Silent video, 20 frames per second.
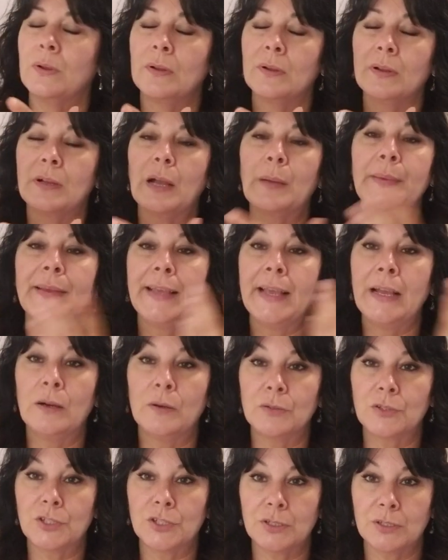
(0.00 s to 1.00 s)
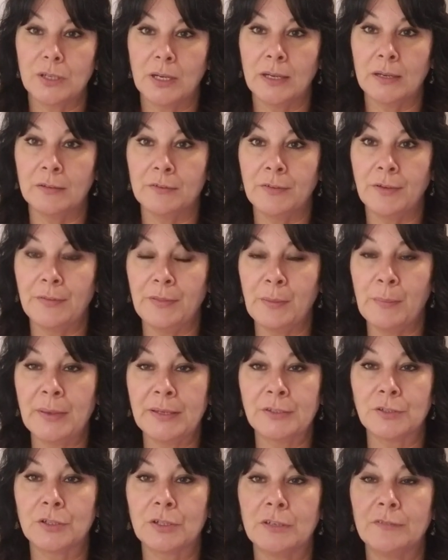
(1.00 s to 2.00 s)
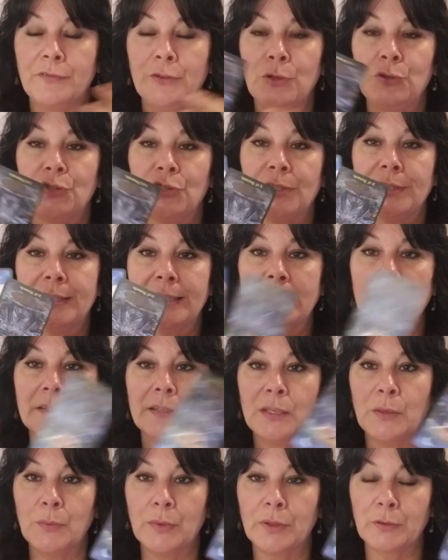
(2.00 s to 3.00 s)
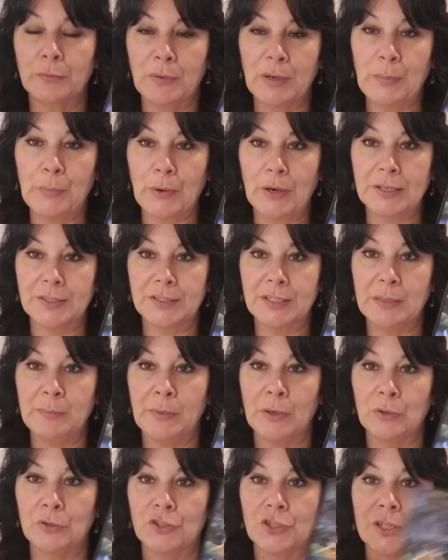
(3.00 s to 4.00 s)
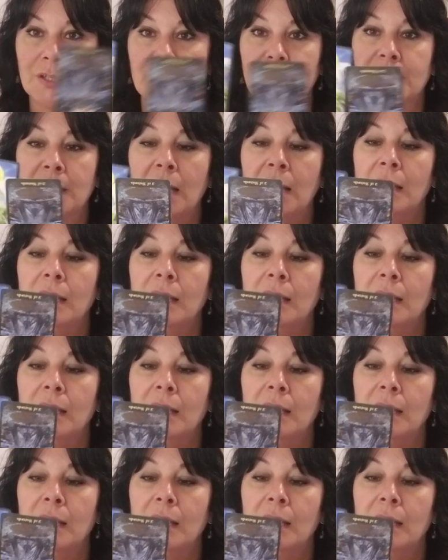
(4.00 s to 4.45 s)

coming out of the mental confusion, dealing with repressed emotions,